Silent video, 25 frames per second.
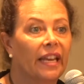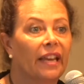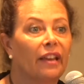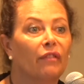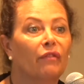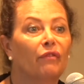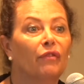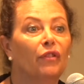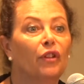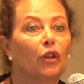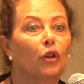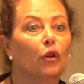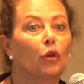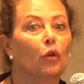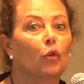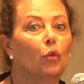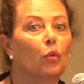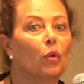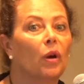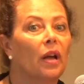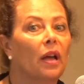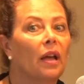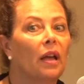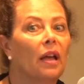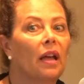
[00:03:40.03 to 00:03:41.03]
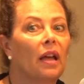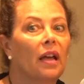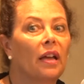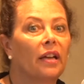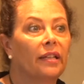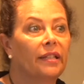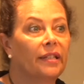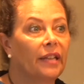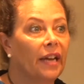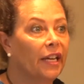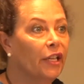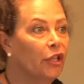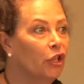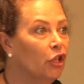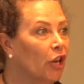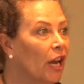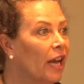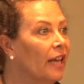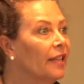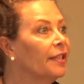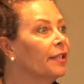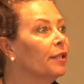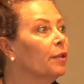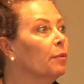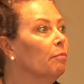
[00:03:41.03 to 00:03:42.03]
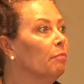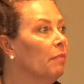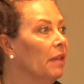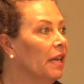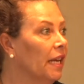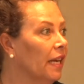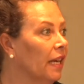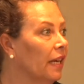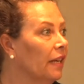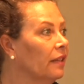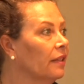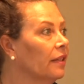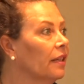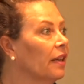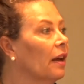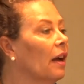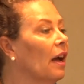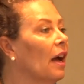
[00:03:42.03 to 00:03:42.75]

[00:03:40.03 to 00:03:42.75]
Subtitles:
If you digest meat,